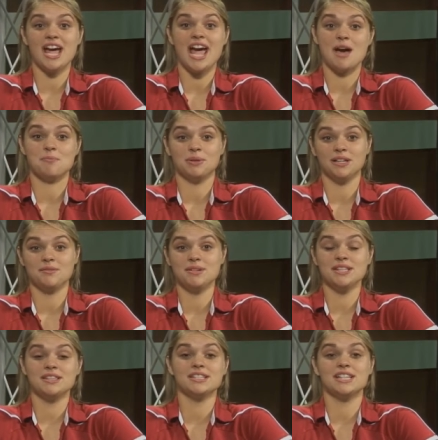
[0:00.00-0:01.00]
at
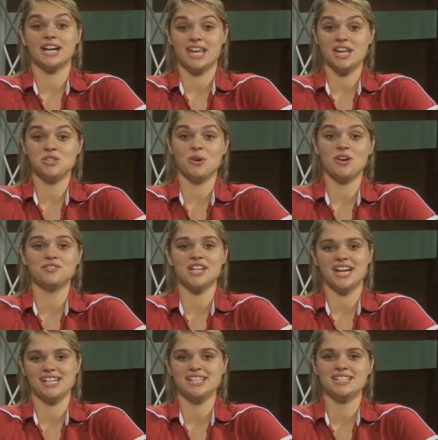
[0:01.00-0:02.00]

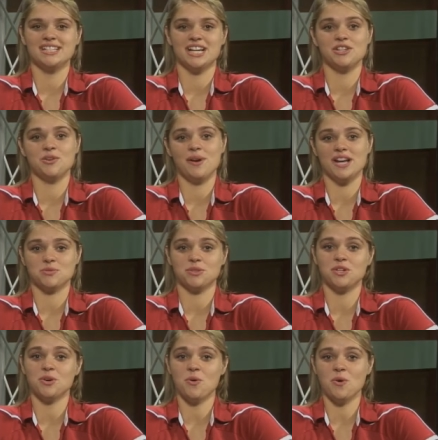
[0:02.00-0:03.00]
plymouth.k12diane.us with
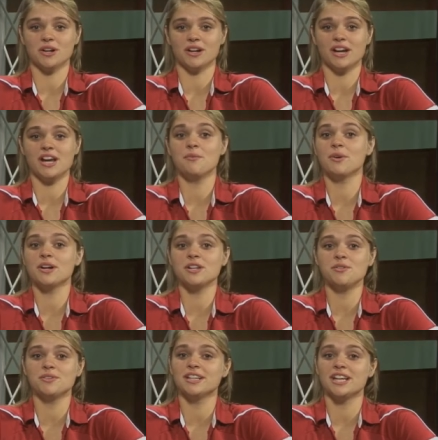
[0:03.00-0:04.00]
your order and where you
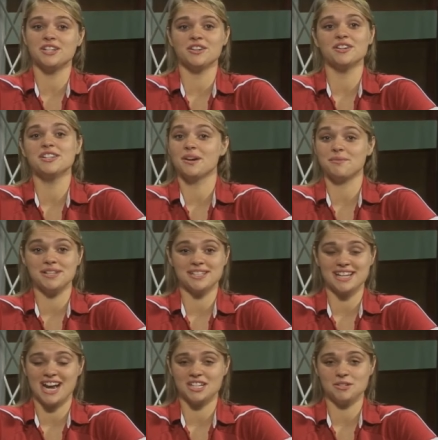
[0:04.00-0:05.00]
would like your yummy
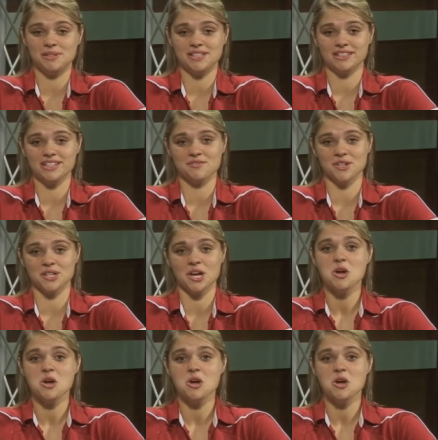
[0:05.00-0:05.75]
snack to be delivered.